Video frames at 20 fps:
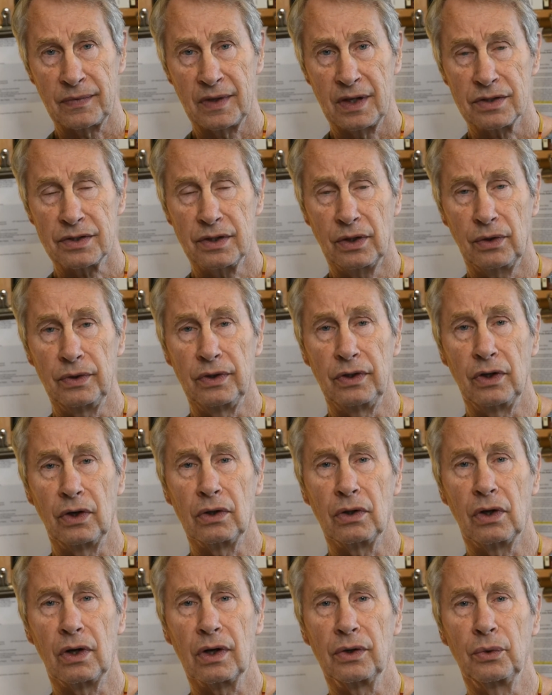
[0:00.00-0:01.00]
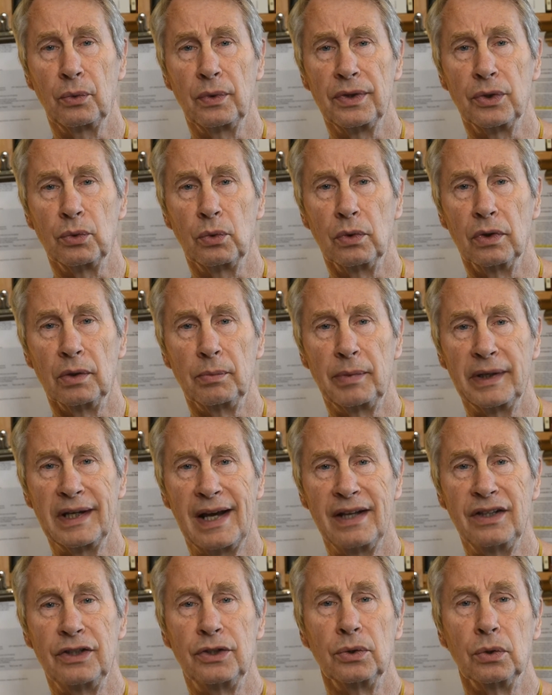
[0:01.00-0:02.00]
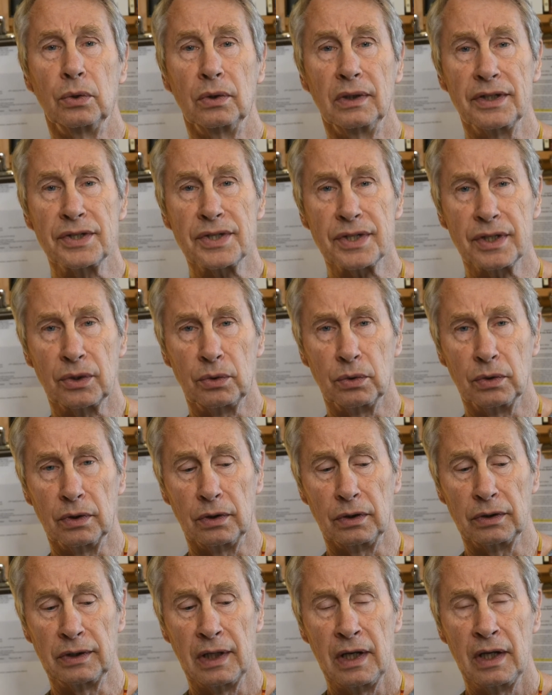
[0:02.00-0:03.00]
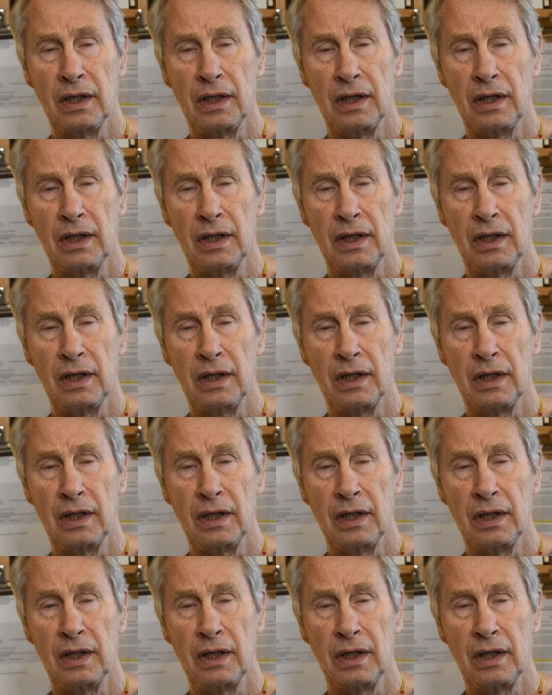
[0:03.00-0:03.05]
So no longer would the world be a dualistic world,